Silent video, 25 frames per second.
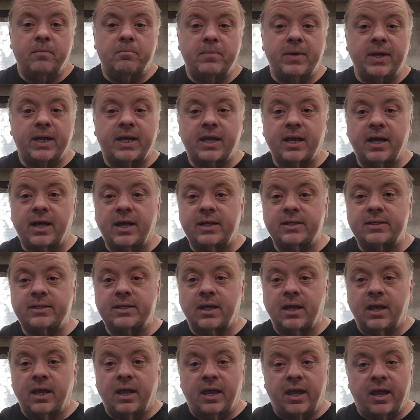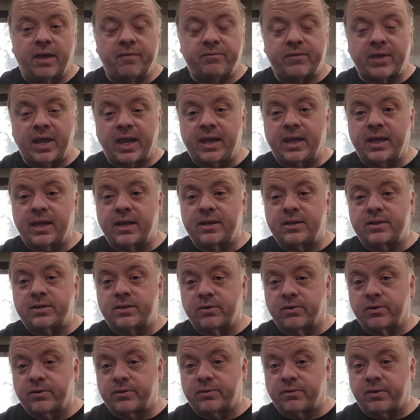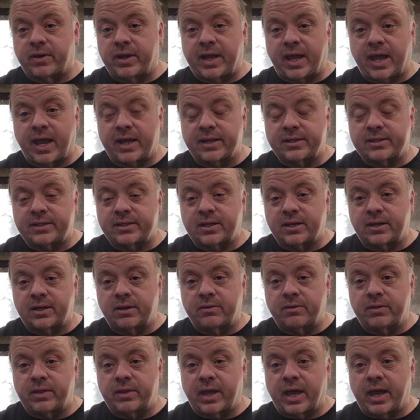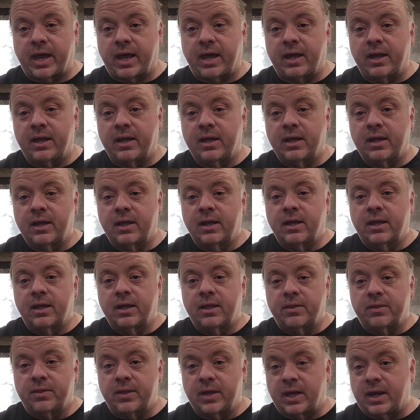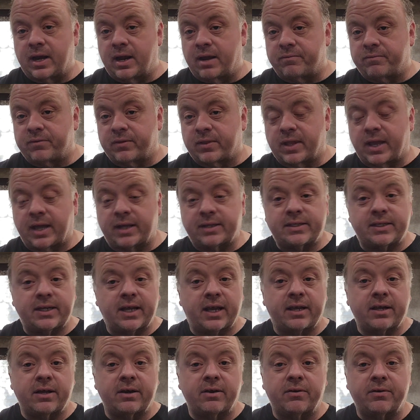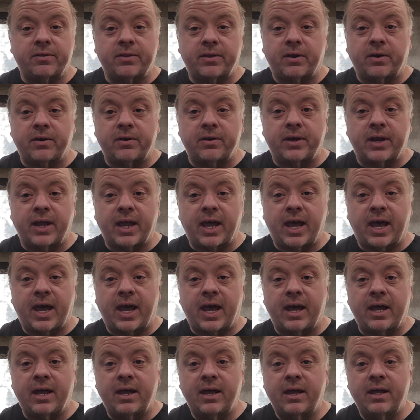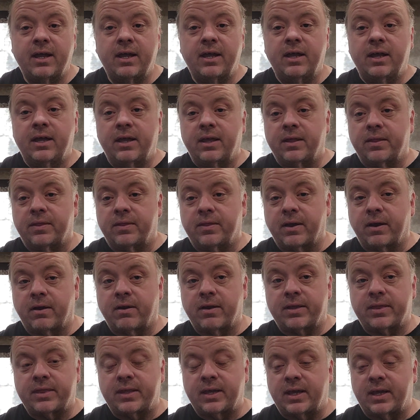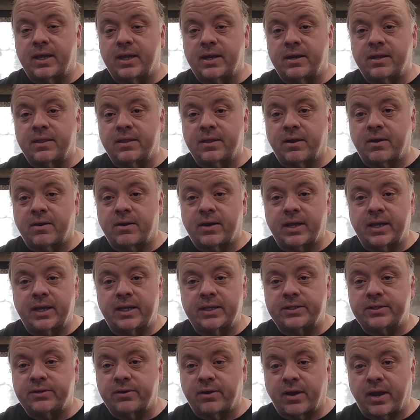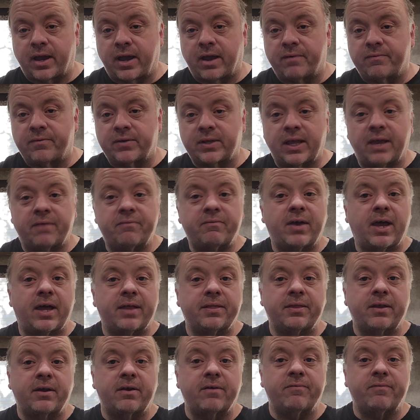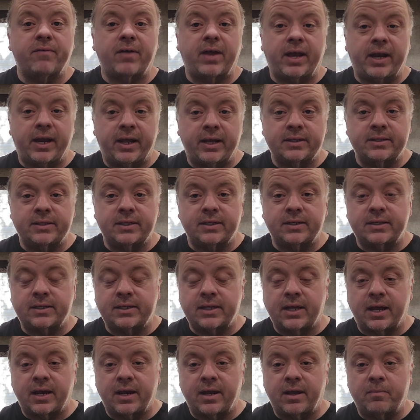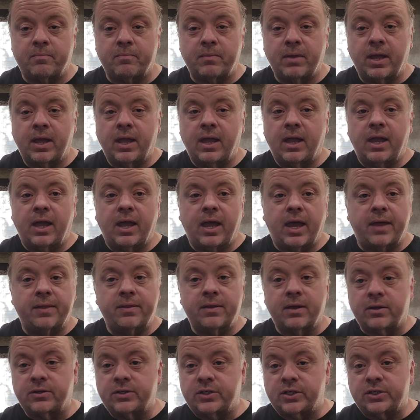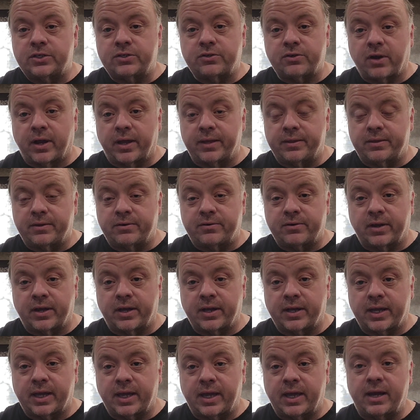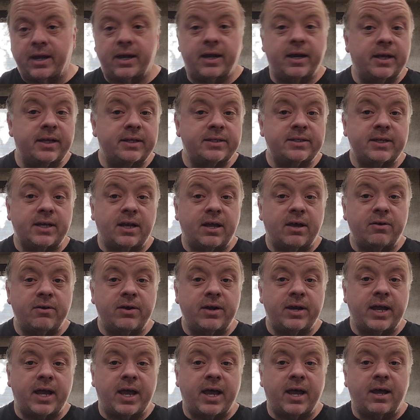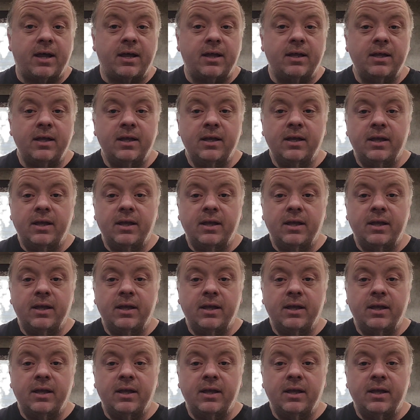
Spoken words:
Because if they get 2 or 3 guys to do that, then after that second or third guy, they're at the end of their lease or however they've got their financing set up, and they'll just trade the truck in, and it's loaded out,